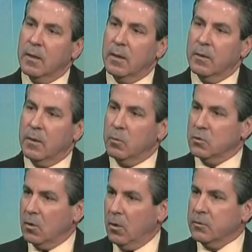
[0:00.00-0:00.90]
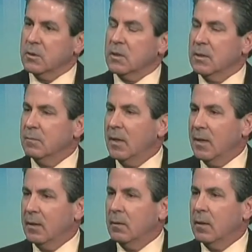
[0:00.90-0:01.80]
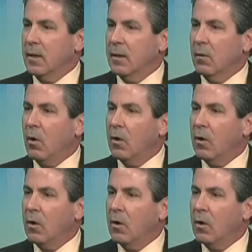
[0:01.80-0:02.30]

their results and